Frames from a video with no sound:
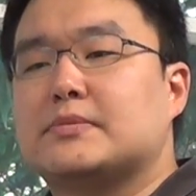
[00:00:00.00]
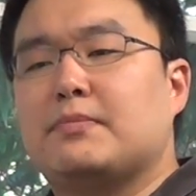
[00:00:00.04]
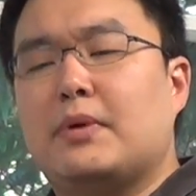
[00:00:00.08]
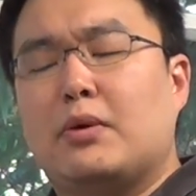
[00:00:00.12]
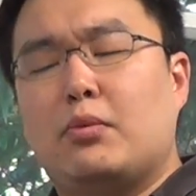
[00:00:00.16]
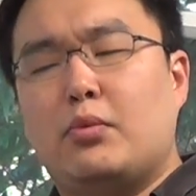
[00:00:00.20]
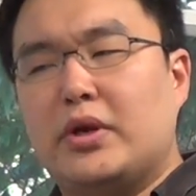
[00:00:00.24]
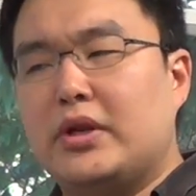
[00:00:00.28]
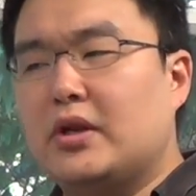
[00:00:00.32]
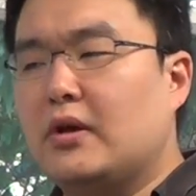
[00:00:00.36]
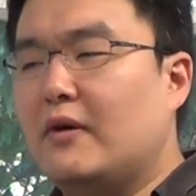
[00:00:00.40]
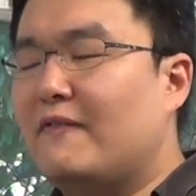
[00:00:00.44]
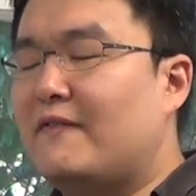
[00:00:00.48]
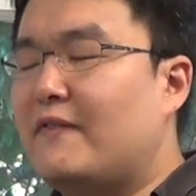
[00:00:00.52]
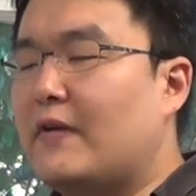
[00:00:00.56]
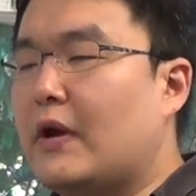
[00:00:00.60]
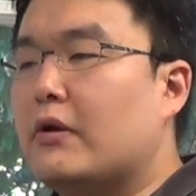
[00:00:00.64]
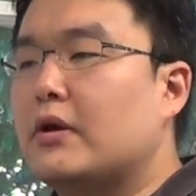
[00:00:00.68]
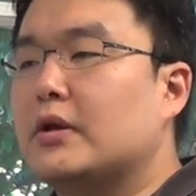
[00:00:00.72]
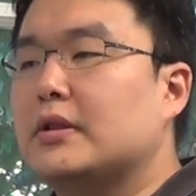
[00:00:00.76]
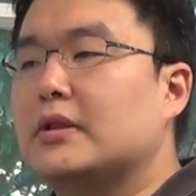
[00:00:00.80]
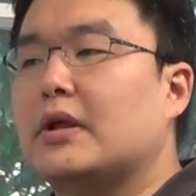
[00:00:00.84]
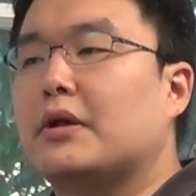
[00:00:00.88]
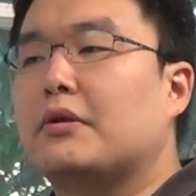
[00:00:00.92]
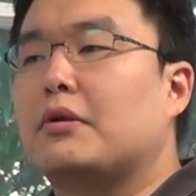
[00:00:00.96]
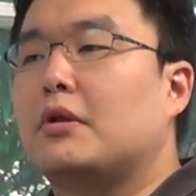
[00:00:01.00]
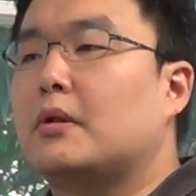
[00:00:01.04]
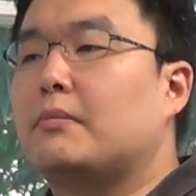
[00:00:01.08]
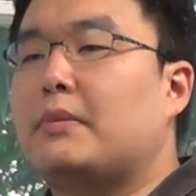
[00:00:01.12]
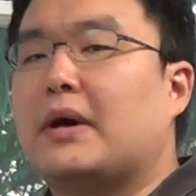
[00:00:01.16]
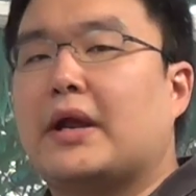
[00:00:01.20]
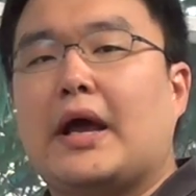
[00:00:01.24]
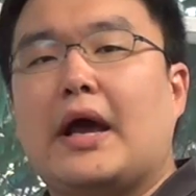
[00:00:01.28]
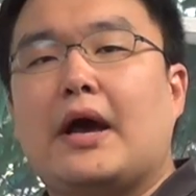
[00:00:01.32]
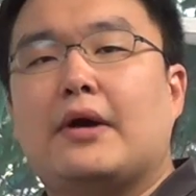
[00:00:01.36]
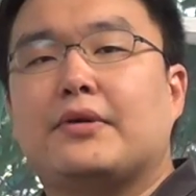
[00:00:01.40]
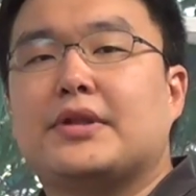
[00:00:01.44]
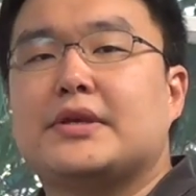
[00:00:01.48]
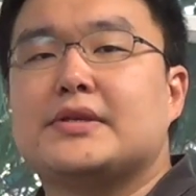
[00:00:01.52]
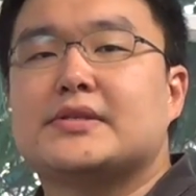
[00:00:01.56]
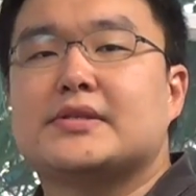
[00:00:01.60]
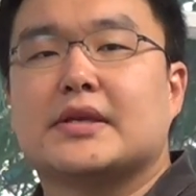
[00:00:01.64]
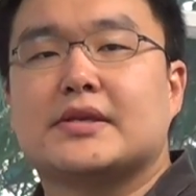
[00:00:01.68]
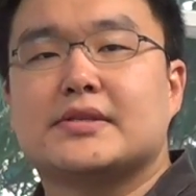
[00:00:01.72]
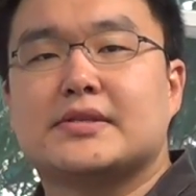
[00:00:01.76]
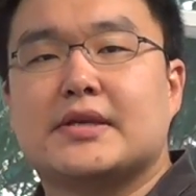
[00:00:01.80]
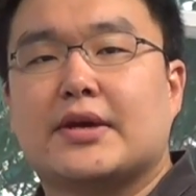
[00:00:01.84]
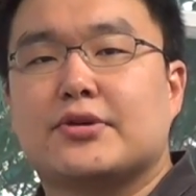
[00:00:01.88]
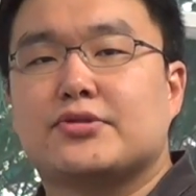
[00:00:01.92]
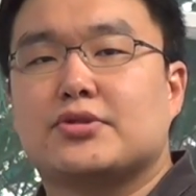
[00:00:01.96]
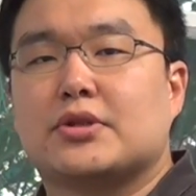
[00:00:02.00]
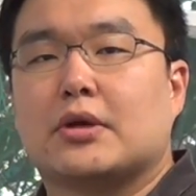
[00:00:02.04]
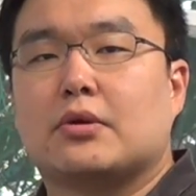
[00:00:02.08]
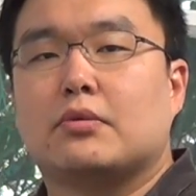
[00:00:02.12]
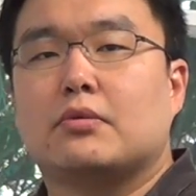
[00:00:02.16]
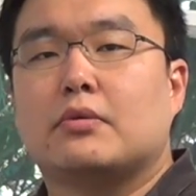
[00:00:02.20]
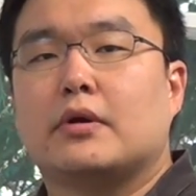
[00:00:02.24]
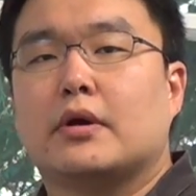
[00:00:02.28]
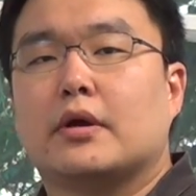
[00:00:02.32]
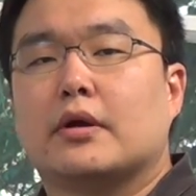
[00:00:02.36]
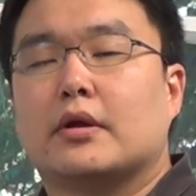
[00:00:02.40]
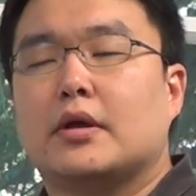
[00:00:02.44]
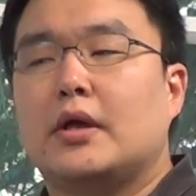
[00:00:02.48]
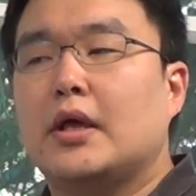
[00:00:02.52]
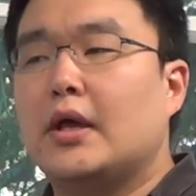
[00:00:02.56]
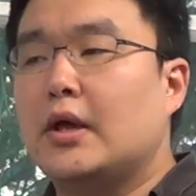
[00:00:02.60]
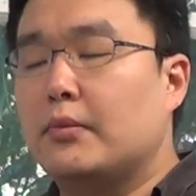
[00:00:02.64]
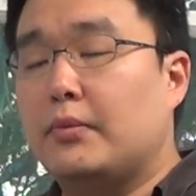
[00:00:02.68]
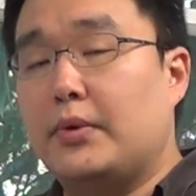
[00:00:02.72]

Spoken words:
but we know very little about how these things actually work.